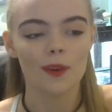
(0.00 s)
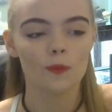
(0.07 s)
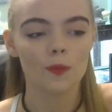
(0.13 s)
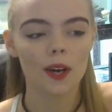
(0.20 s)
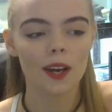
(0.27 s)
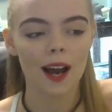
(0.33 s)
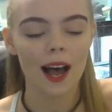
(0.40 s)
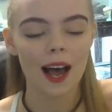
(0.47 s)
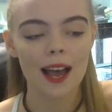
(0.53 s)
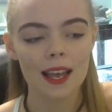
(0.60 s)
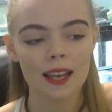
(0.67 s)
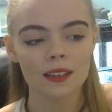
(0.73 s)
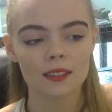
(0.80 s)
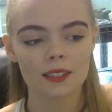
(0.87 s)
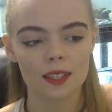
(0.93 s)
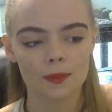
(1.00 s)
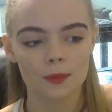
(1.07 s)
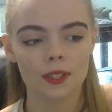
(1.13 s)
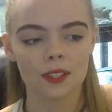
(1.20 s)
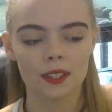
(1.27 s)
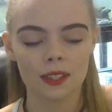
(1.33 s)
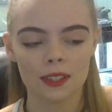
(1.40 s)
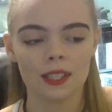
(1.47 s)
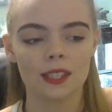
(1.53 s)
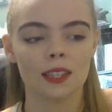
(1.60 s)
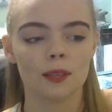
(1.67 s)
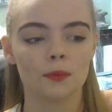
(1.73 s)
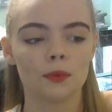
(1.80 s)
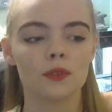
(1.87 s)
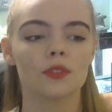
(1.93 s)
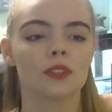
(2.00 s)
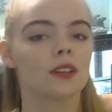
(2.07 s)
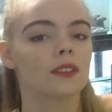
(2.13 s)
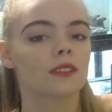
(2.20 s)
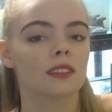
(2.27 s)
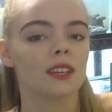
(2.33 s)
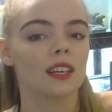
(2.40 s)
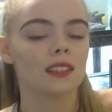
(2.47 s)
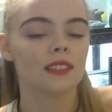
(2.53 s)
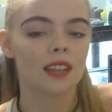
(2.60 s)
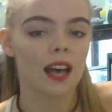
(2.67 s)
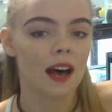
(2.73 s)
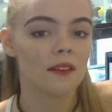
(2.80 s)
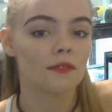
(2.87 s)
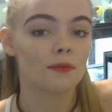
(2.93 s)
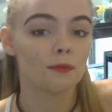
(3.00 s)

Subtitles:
but I typically think that blue-tongued skinks have